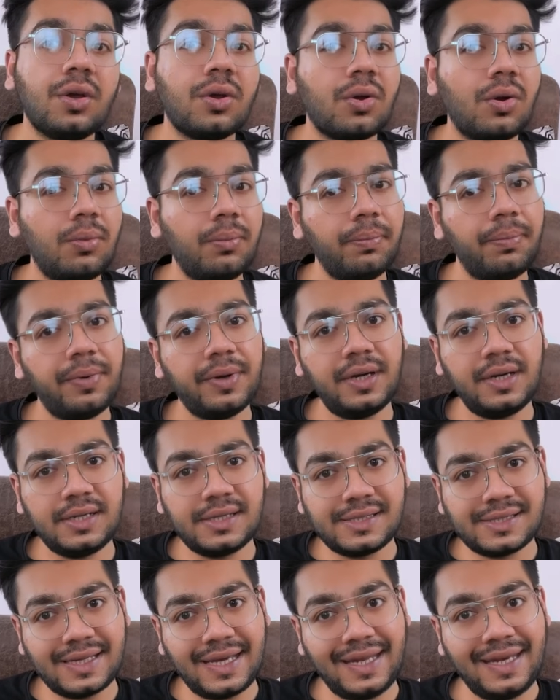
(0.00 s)

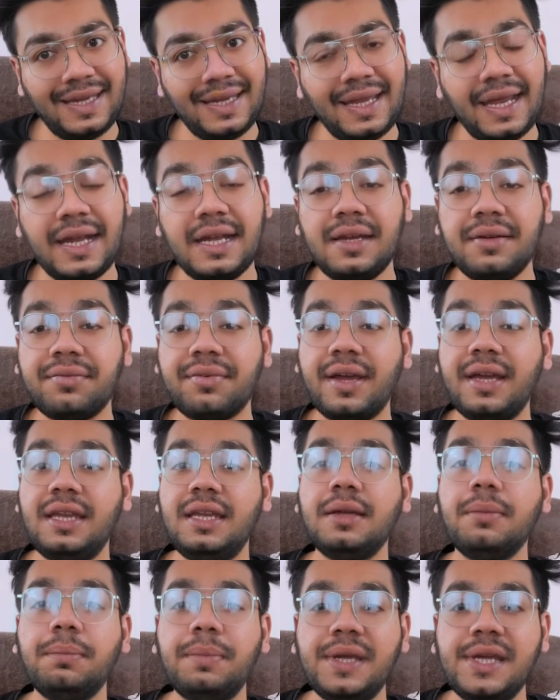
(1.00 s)
component scanning and
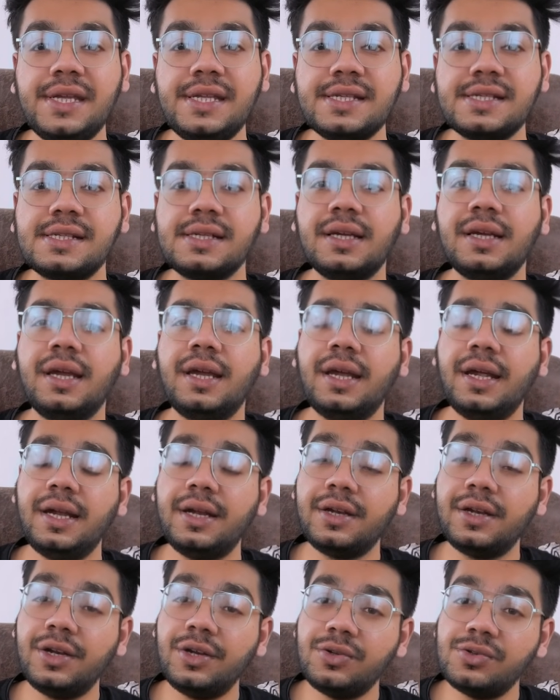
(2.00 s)
defining beans
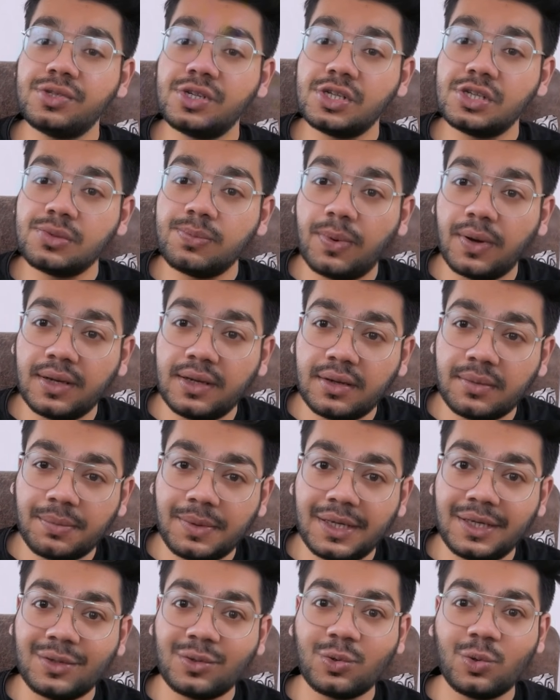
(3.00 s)
it reduces
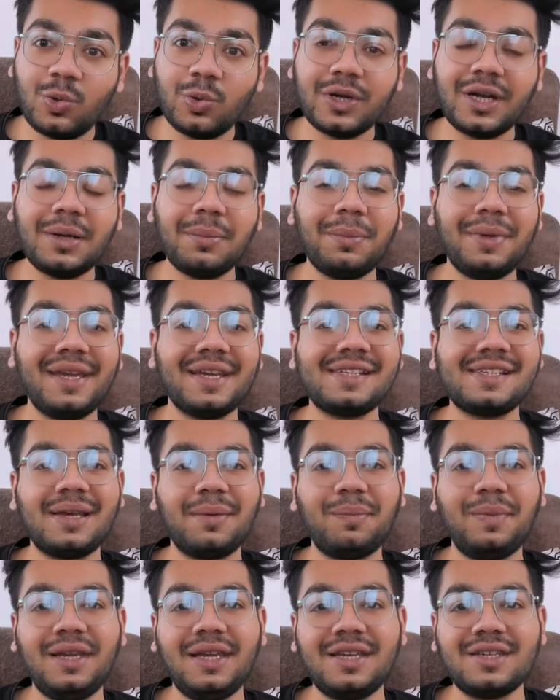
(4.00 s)
boilerplate code and makes
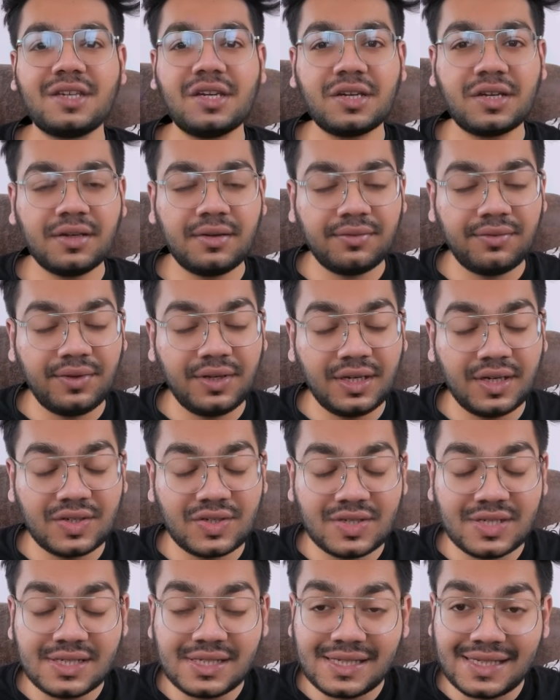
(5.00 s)
application
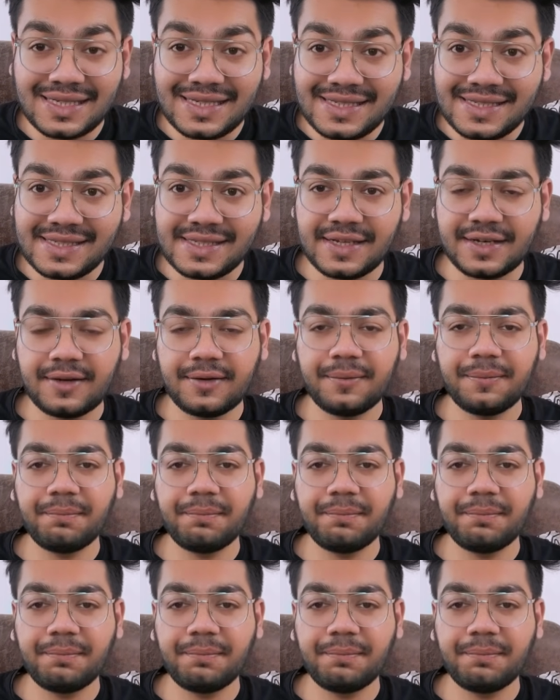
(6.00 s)
configurations easier